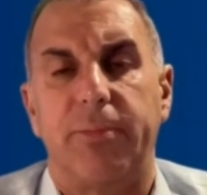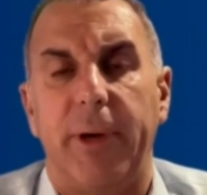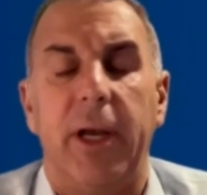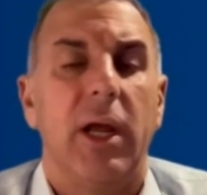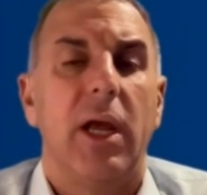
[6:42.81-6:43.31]

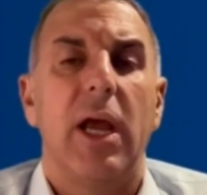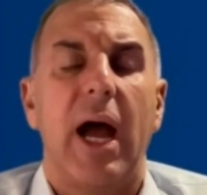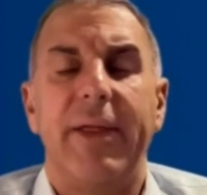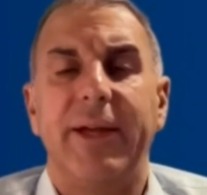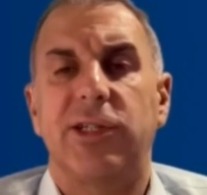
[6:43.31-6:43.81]
But
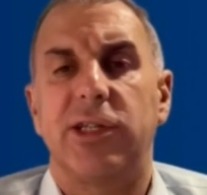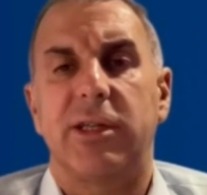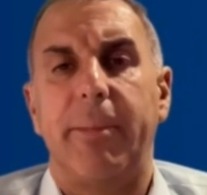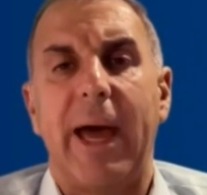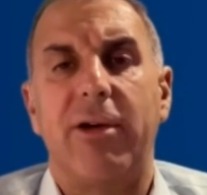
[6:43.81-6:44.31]
I think it's just a
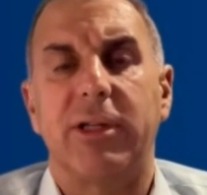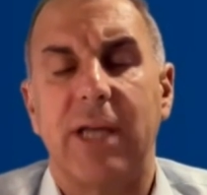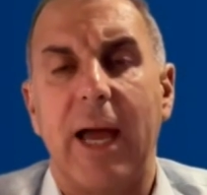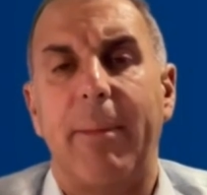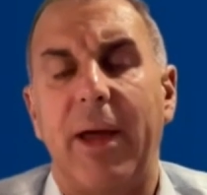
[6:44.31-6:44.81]
matter of
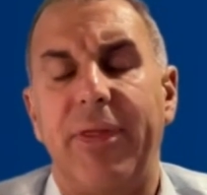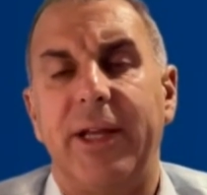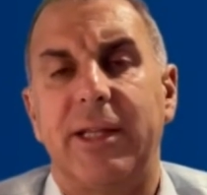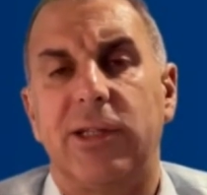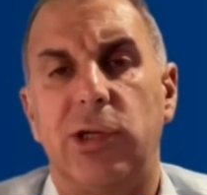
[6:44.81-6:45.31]
time. I
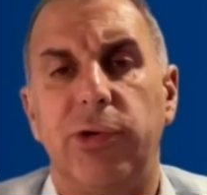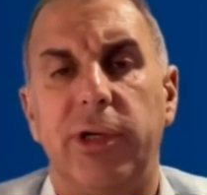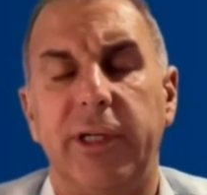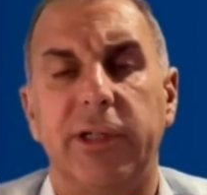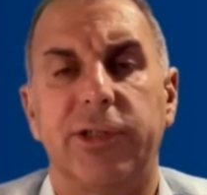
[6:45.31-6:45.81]
think the 2-year
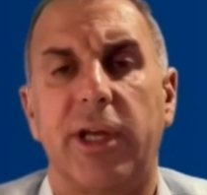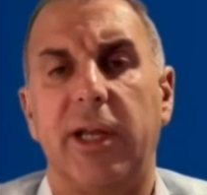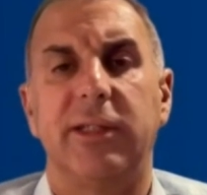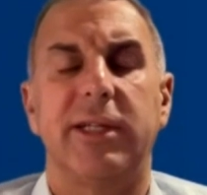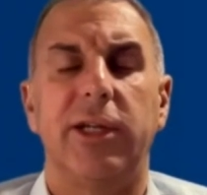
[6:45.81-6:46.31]
yields are
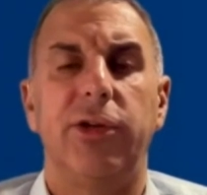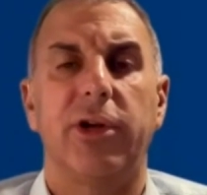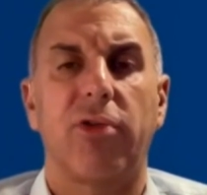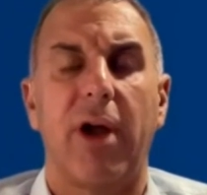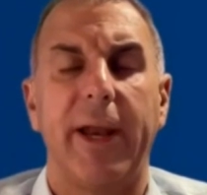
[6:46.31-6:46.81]
going to continue to
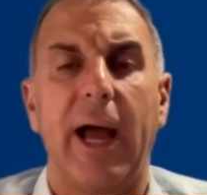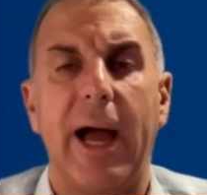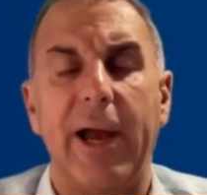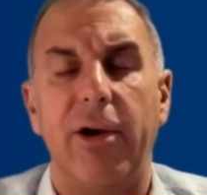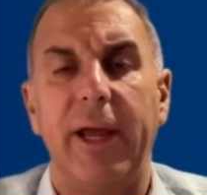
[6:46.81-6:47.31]
grind
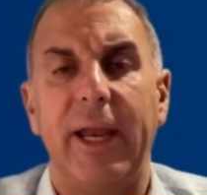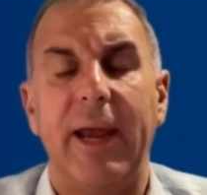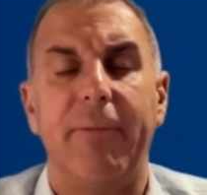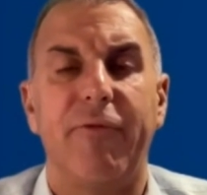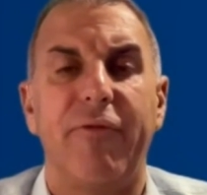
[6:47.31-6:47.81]
higher in
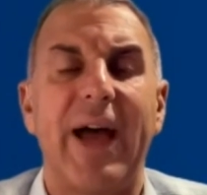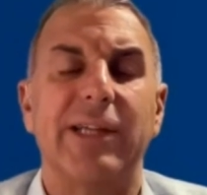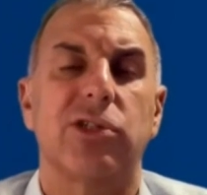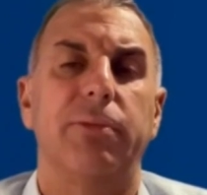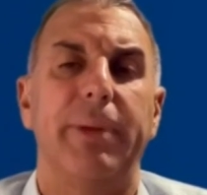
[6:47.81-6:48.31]
a
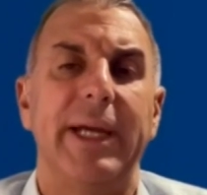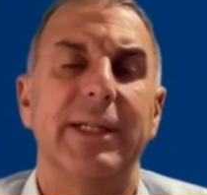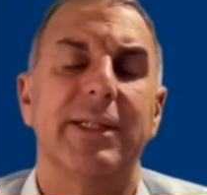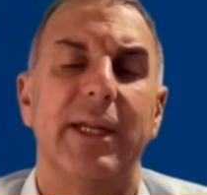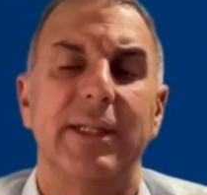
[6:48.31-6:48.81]
faster
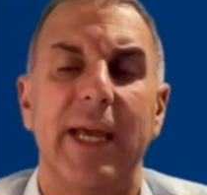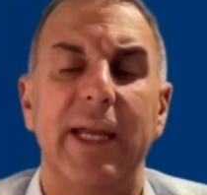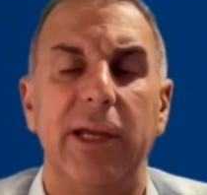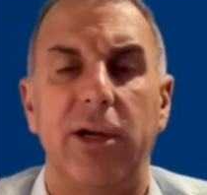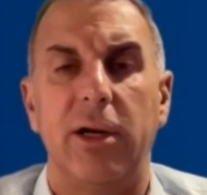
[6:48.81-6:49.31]
pace than the
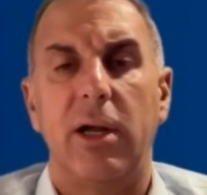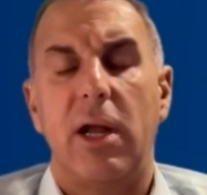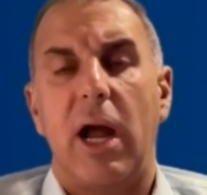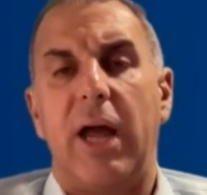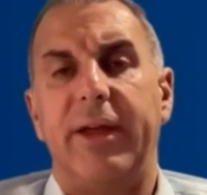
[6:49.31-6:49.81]
10-year.
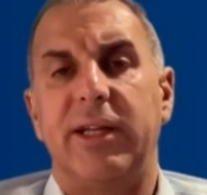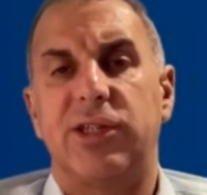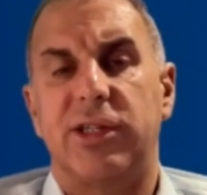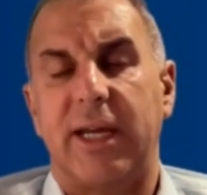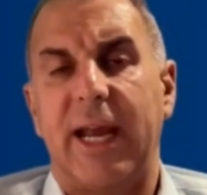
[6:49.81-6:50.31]
I think it's
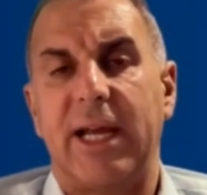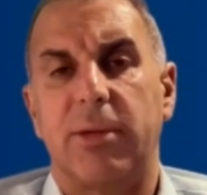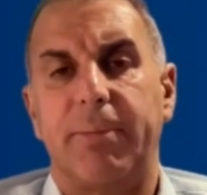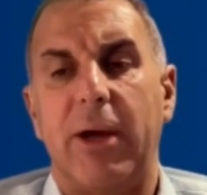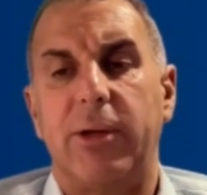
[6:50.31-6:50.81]
just a
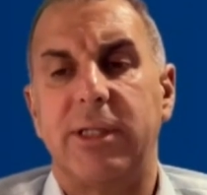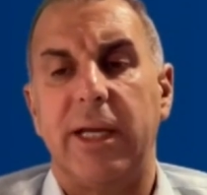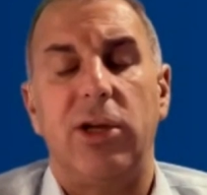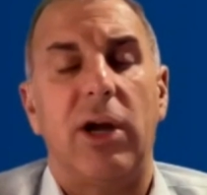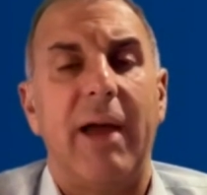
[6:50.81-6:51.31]
catch-up now in
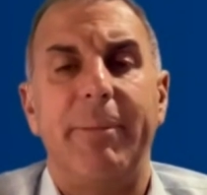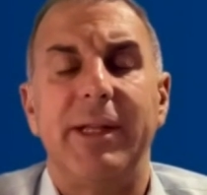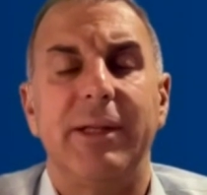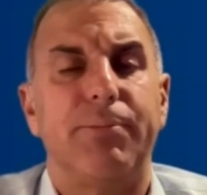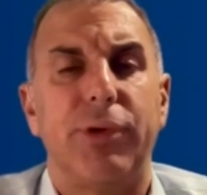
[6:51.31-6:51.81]
10-year. I've
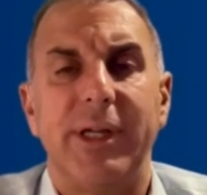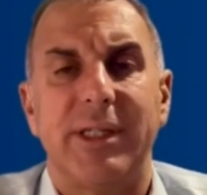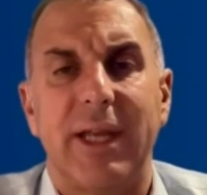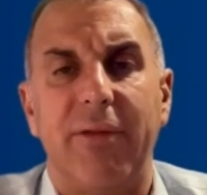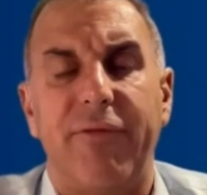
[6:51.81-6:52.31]
been pretty
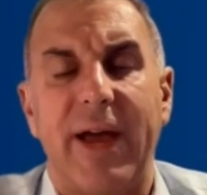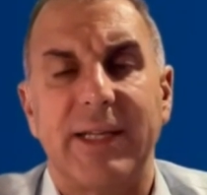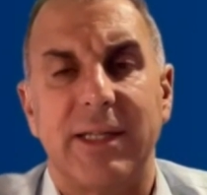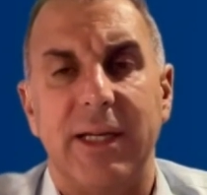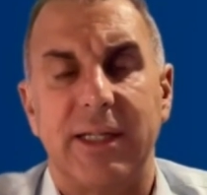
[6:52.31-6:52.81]

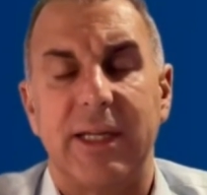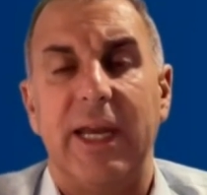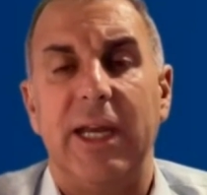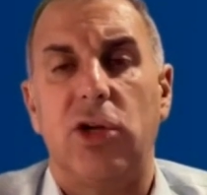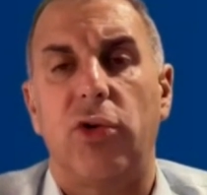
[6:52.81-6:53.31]
steadfast in this,
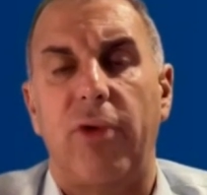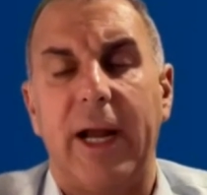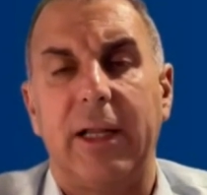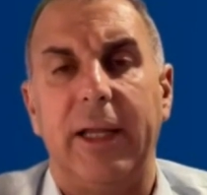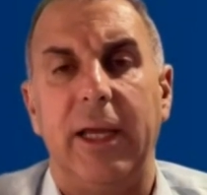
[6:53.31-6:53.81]

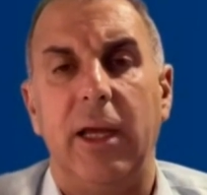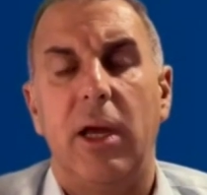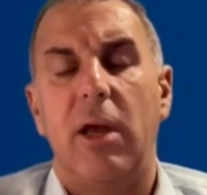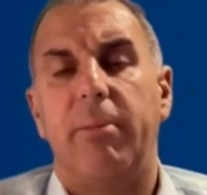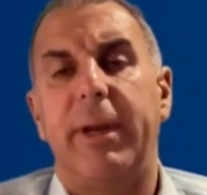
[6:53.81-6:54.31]
incorrectly,
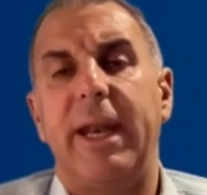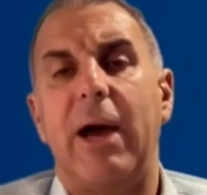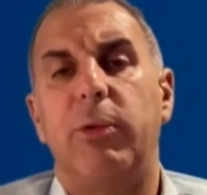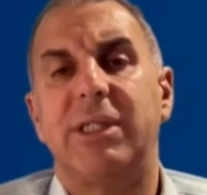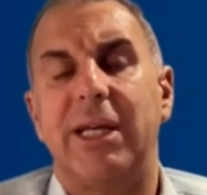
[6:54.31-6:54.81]
but
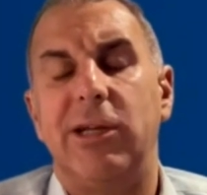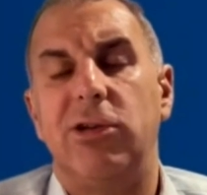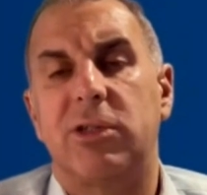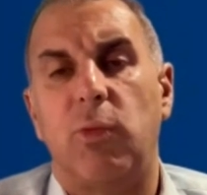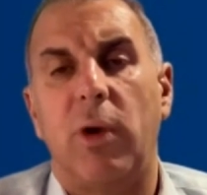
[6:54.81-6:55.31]
now with 10
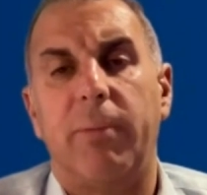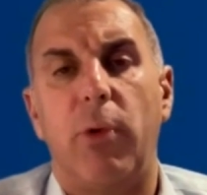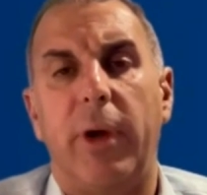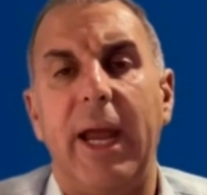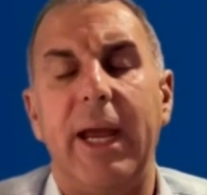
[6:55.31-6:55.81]
years of
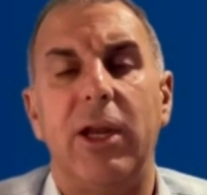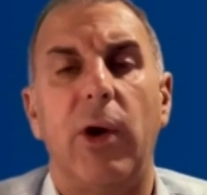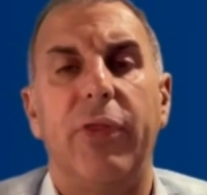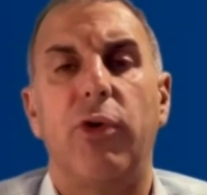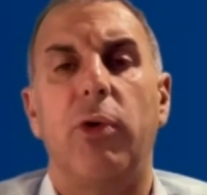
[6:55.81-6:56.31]
1.8,
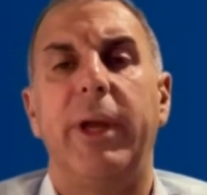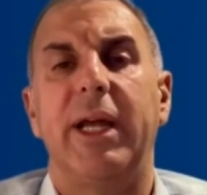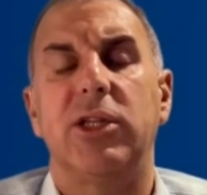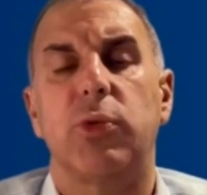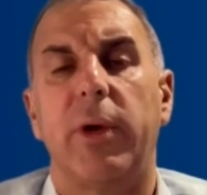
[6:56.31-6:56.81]
I thought we'd
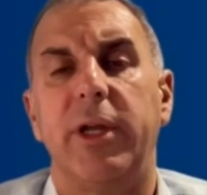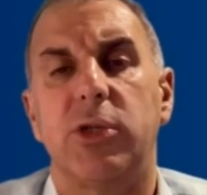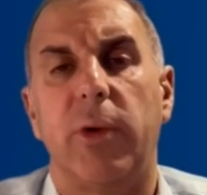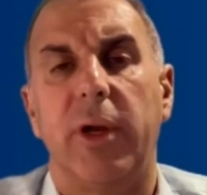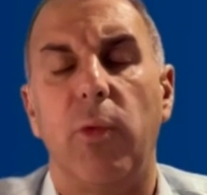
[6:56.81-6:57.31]
end
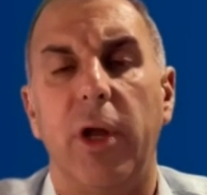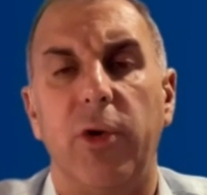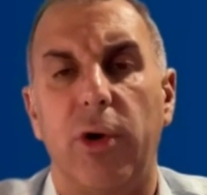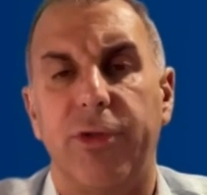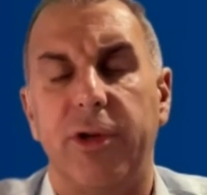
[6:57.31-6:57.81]
2021
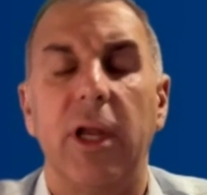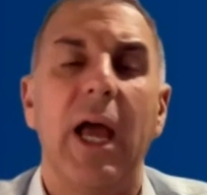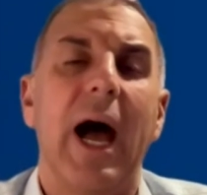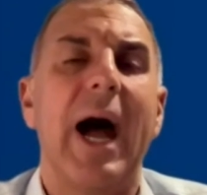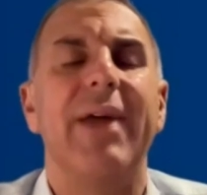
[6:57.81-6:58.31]
north of
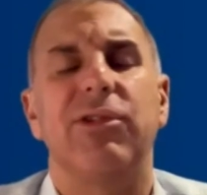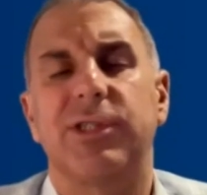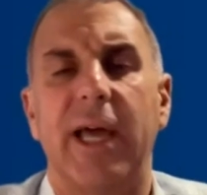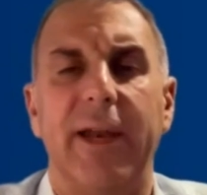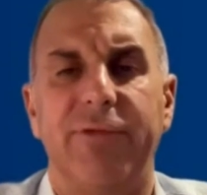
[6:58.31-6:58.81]
either
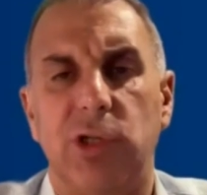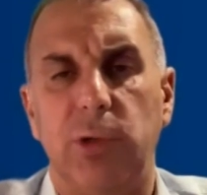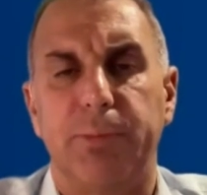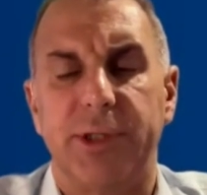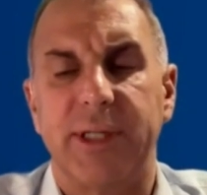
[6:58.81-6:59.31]
side of
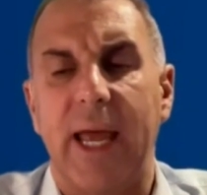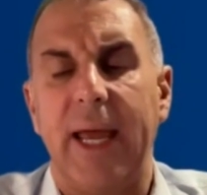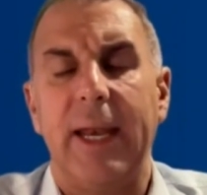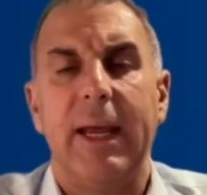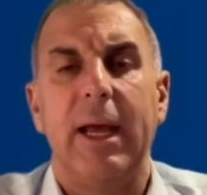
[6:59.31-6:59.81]
2%.